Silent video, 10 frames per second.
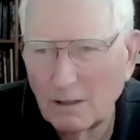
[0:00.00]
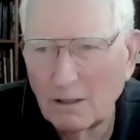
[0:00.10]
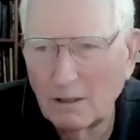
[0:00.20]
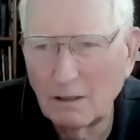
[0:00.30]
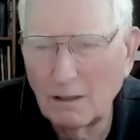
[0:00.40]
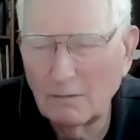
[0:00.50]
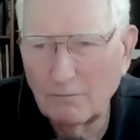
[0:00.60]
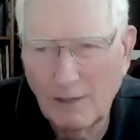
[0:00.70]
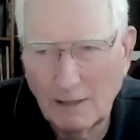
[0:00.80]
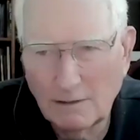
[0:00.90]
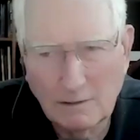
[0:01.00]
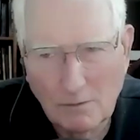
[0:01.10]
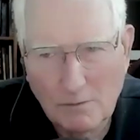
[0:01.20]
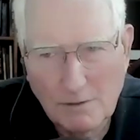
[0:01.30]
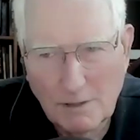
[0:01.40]
And, and Vaillant
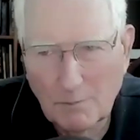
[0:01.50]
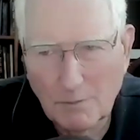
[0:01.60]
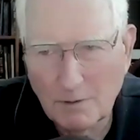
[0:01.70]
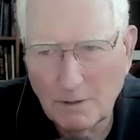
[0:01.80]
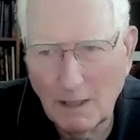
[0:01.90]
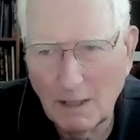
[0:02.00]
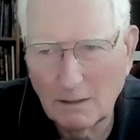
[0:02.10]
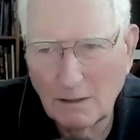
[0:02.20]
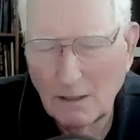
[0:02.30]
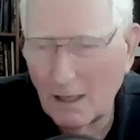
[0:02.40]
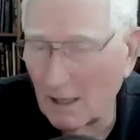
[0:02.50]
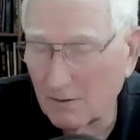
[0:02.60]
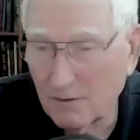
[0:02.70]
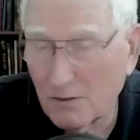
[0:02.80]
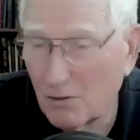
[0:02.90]
goes deeper than that, as
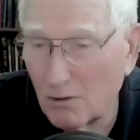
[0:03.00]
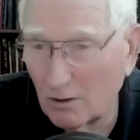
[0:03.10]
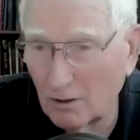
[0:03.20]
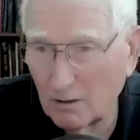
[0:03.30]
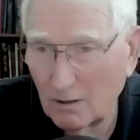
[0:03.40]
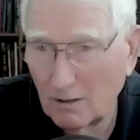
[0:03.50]
does Jung.